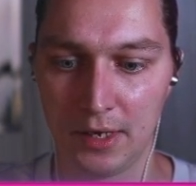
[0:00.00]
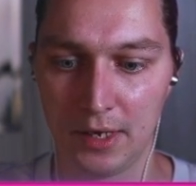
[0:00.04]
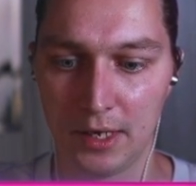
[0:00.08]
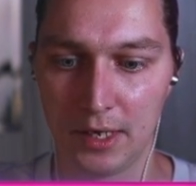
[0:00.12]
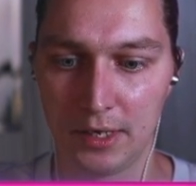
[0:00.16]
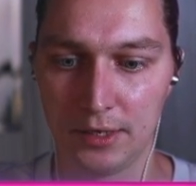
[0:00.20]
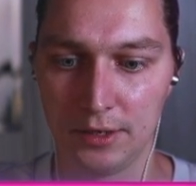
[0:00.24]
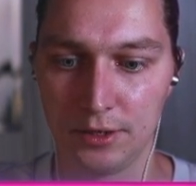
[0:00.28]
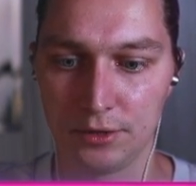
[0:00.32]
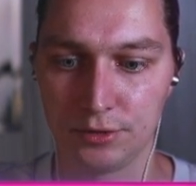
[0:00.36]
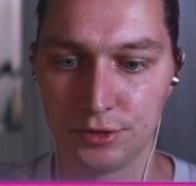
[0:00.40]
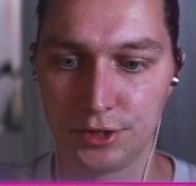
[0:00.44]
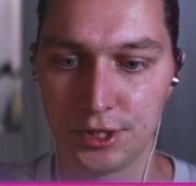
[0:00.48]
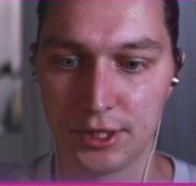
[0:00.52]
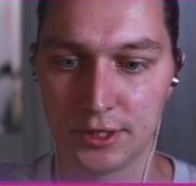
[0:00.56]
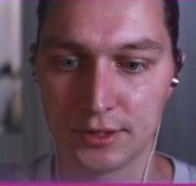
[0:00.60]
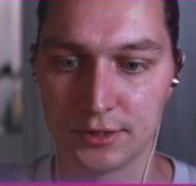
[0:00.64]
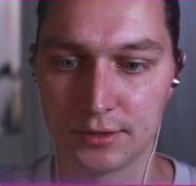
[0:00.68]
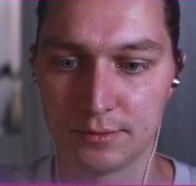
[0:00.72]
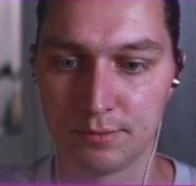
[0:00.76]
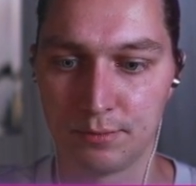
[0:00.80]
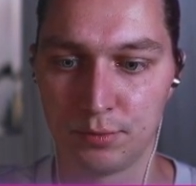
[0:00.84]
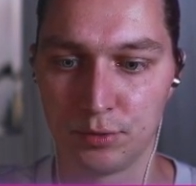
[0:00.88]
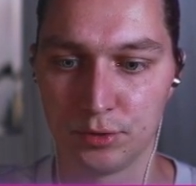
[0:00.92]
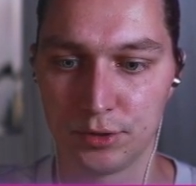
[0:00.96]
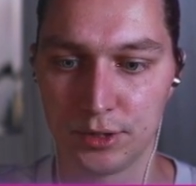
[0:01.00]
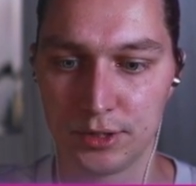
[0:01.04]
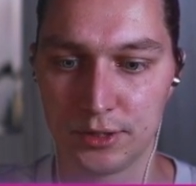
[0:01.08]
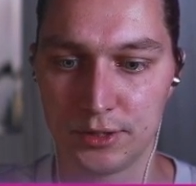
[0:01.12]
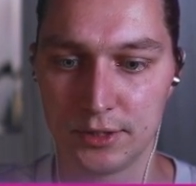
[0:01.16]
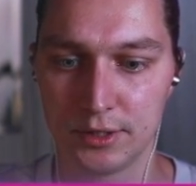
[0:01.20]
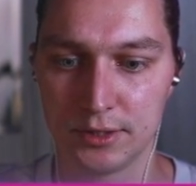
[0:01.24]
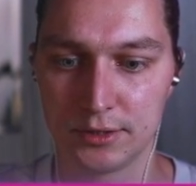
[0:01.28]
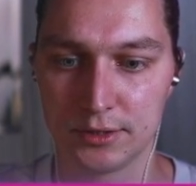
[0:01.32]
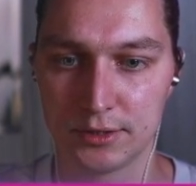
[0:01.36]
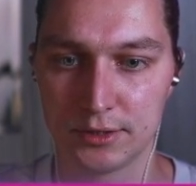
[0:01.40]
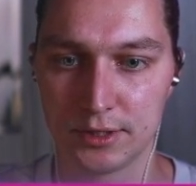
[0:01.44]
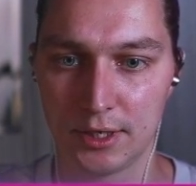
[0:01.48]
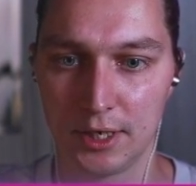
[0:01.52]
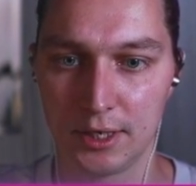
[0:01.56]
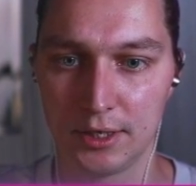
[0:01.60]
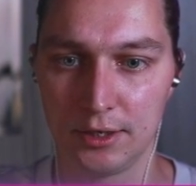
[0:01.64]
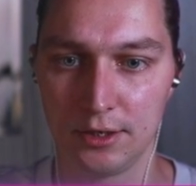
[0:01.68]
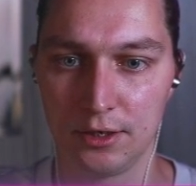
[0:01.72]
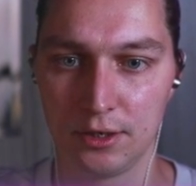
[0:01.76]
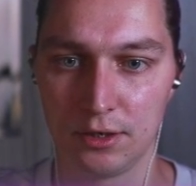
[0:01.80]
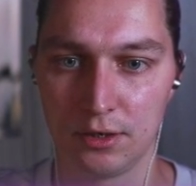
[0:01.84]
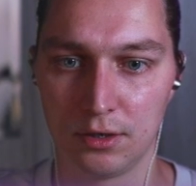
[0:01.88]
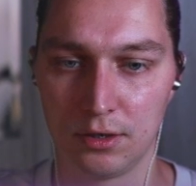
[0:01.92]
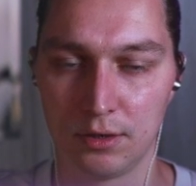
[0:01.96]
and you just put it inside
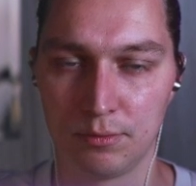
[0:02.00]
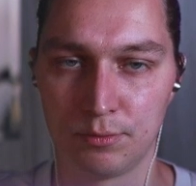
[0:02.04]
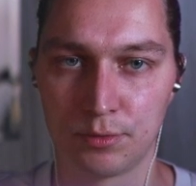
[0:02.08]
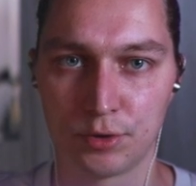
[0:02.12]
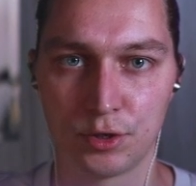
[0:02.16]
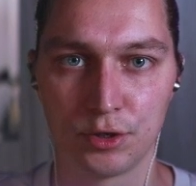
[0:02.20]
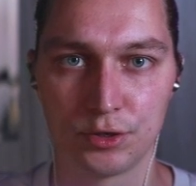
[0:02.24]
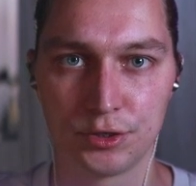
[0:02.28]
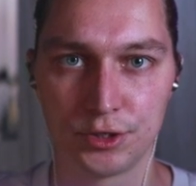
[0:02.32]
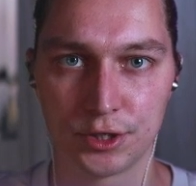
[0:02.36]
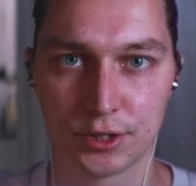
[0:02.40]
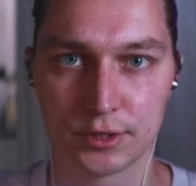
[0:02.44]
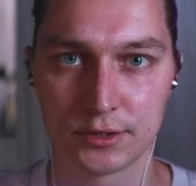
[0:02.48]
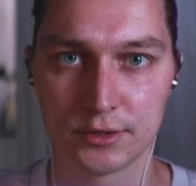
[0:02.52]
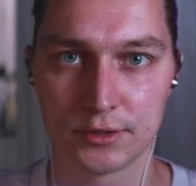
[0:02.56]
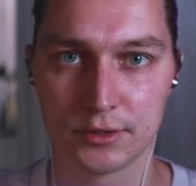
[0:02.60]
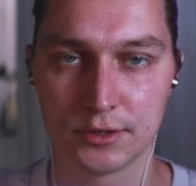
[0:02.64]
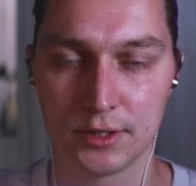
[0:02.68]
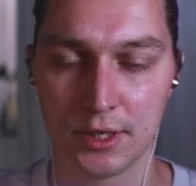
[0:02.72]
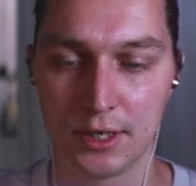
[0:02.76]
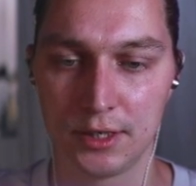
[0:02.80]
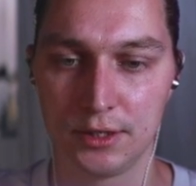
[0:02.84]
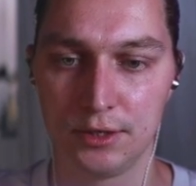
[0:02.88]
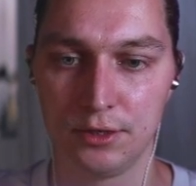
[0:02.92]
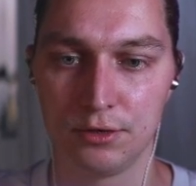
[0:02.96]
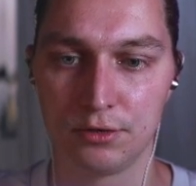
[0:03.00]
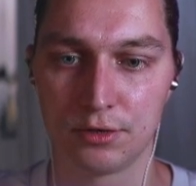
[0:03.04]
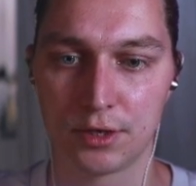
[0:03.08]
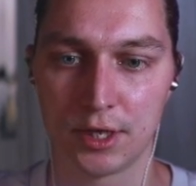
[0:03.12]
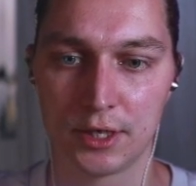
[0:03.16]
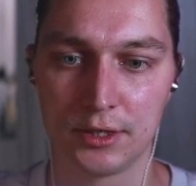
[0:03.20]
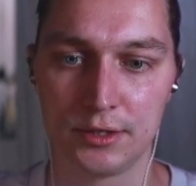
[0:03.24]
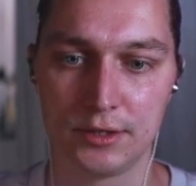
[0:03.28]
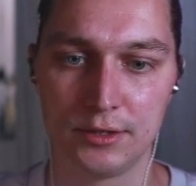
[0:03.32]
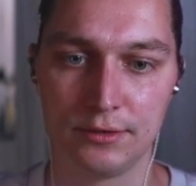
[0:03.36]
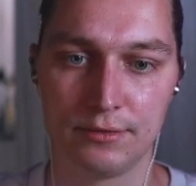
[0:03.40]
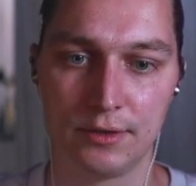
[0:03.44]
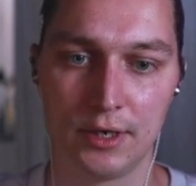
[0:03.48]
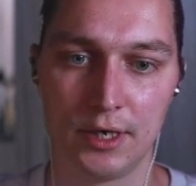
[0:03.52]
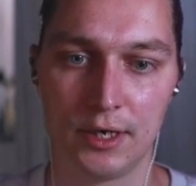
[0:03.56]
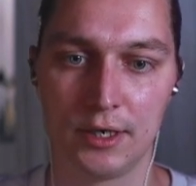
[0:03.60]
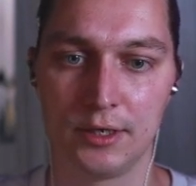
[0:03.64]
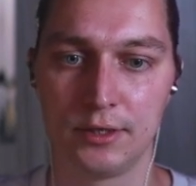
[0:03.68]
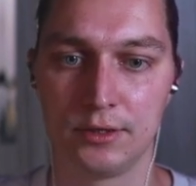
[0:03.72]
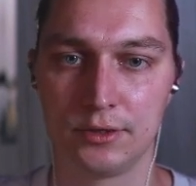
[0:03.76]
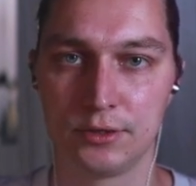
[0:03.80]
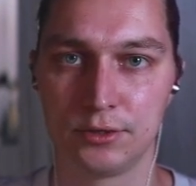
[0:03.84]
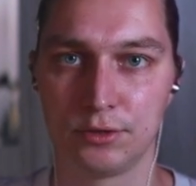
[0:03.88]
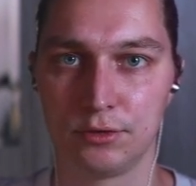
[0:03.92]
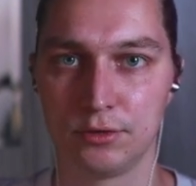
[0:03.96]
your projects, and you can
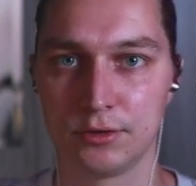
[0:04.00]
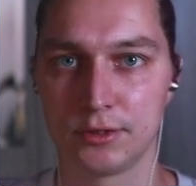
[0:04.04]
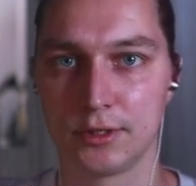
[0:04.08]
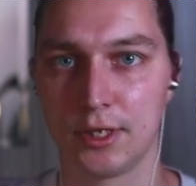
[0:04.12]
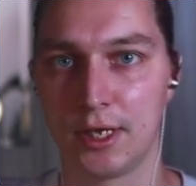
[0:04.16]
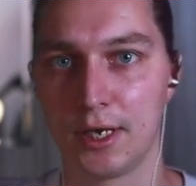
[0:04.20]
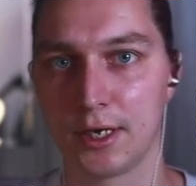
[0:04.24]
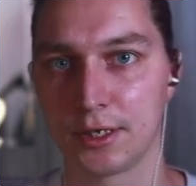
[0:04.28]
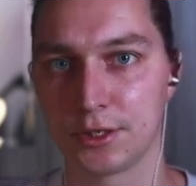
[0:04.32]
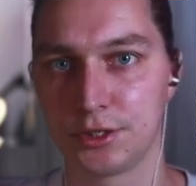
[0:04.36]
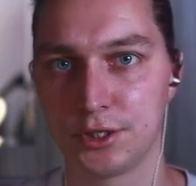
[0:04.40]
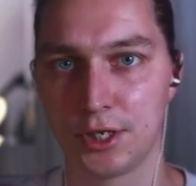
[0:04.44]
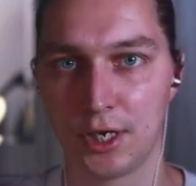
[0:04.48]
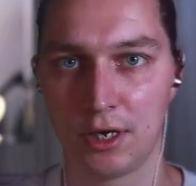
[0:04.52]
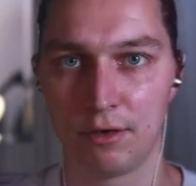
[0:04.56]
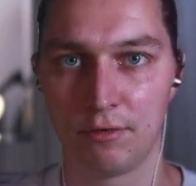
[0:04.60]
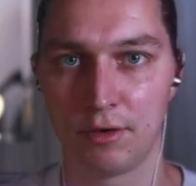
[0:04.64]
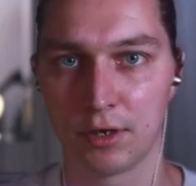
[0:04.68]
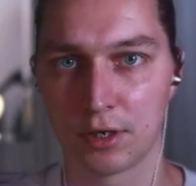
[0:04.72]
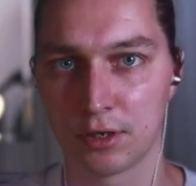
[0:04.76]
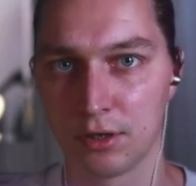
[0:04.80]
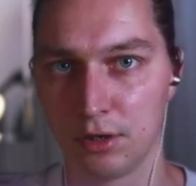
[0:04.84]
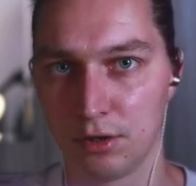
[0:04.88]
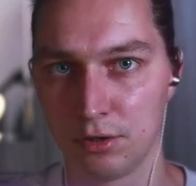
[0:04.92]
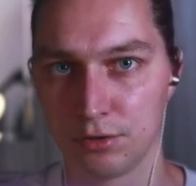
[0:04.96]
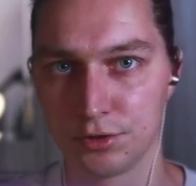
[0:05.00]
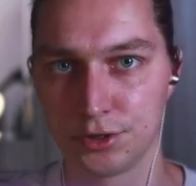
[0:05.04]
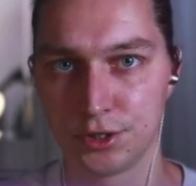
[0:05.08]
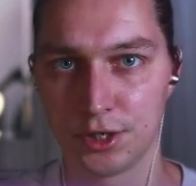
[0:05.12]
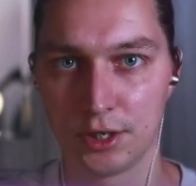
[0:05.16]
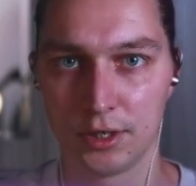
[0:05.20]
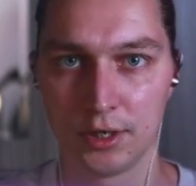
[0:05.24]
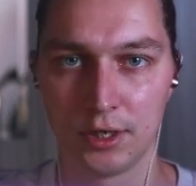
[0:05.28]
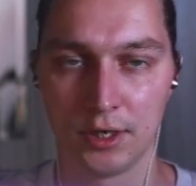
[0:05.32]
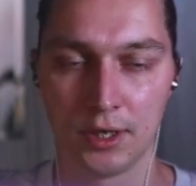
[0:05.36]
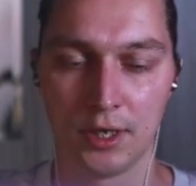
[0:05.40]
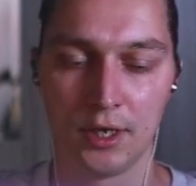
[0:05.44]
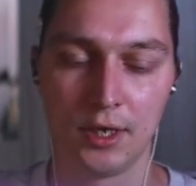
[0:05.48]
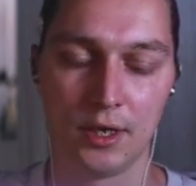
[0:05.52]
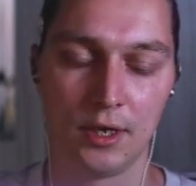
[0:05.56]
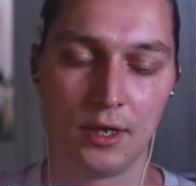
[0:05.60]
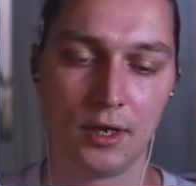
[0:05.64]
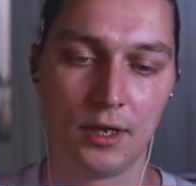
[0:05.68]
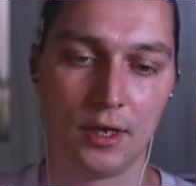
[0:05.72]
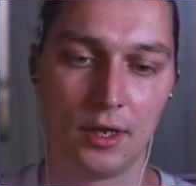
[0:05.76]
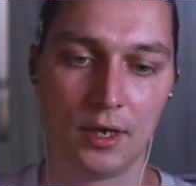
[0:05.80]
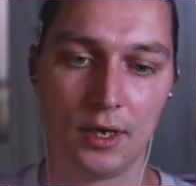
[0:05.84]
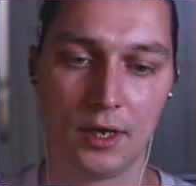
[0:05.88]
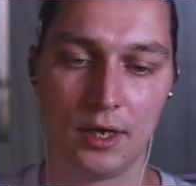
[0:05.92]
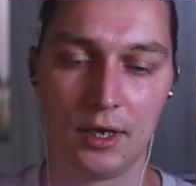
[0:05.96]
define tools like Java, Clojure,
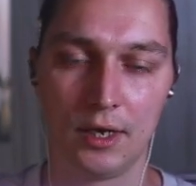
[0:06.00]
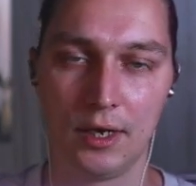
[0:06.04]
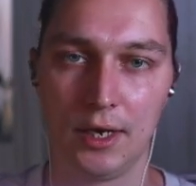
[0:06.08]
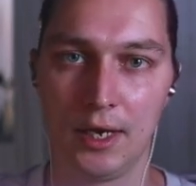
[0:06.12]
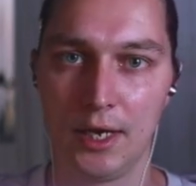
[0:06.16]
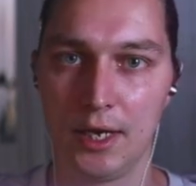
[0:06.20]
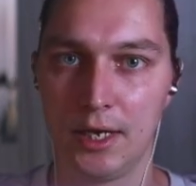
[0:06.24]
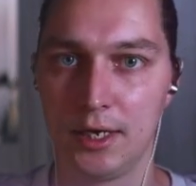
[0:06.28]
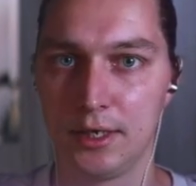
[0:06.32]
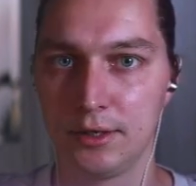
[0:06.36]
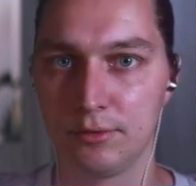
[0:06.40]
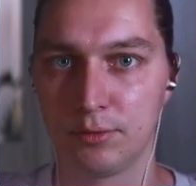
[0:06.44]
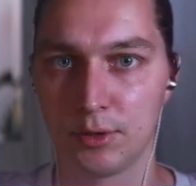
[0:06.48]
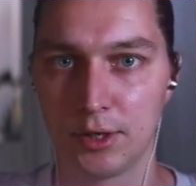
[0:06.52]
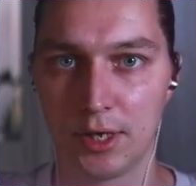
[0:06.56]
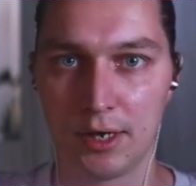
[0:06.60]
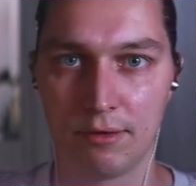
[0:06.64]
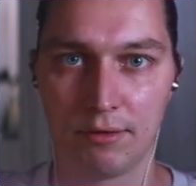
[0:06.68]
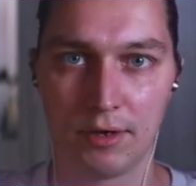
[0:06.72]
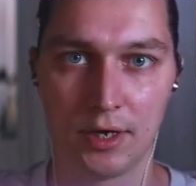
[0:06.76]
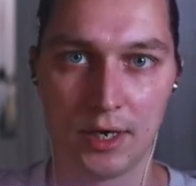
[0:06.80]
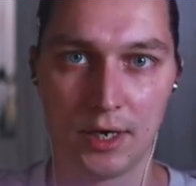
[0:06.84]
and whatever